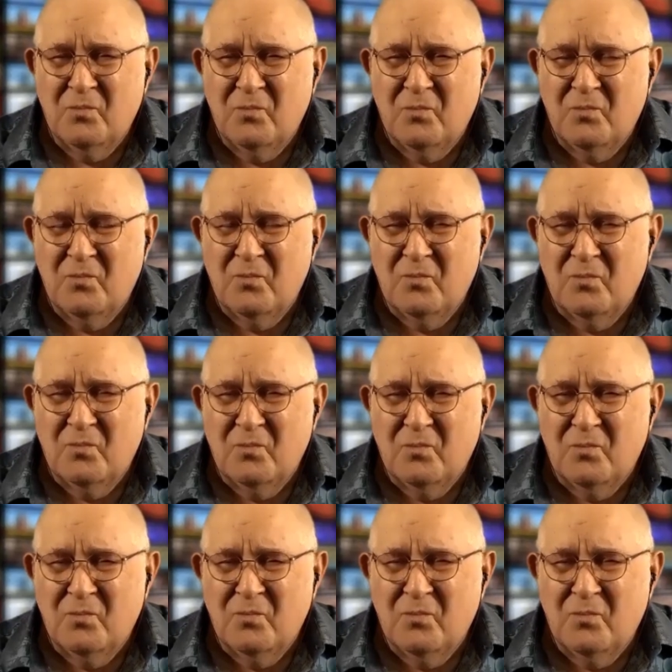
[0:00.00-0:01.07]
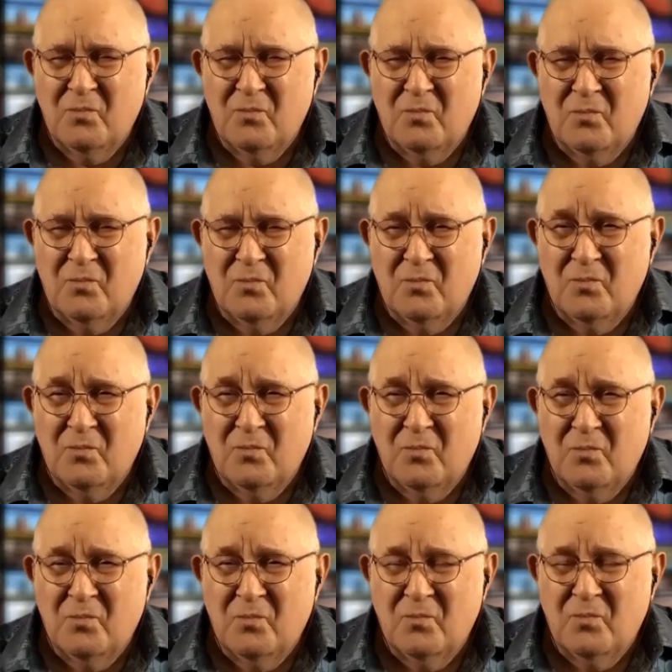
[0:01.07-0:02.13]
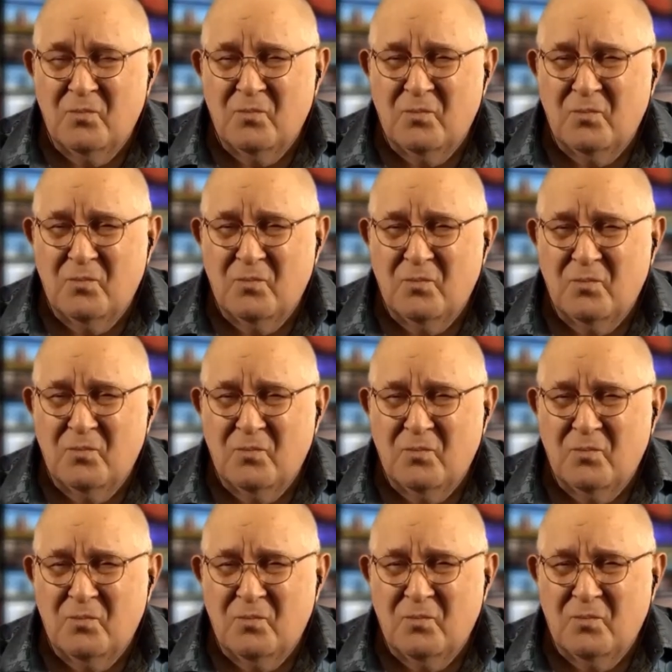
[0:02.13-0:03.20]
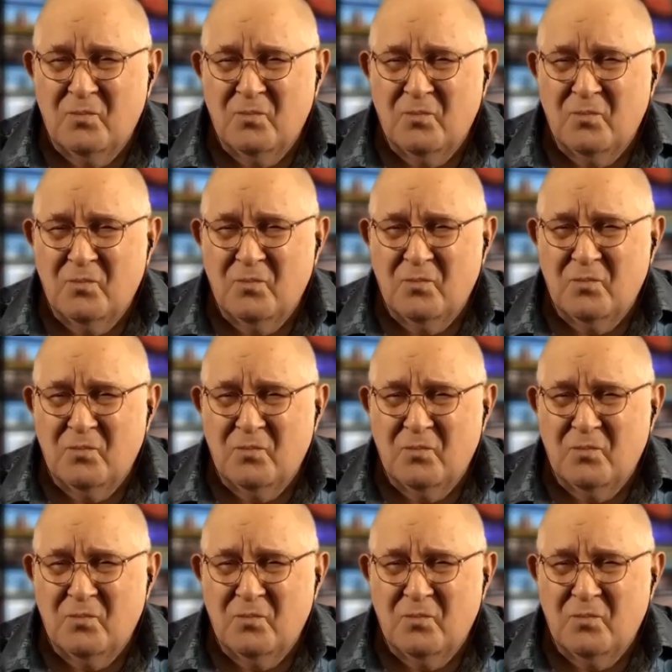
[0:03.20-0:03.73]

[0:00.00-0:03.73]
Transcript: (silent)